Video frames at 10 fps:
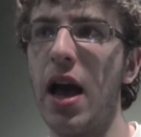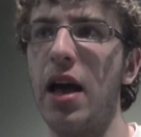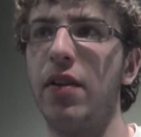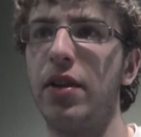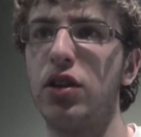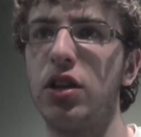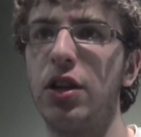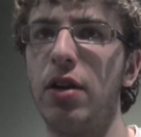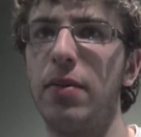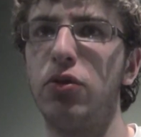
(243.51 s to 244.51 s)
and eventually
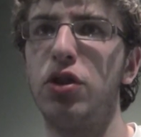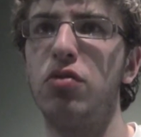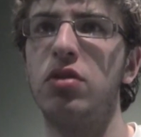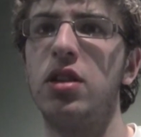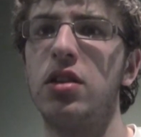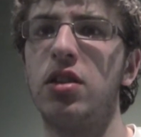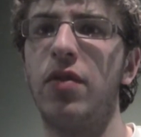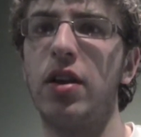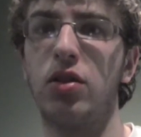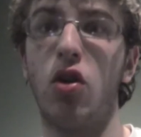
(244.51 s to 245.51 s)
they're able to use this
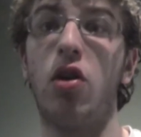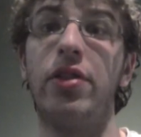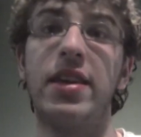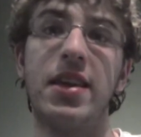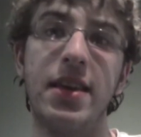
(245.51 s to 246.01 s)
device called the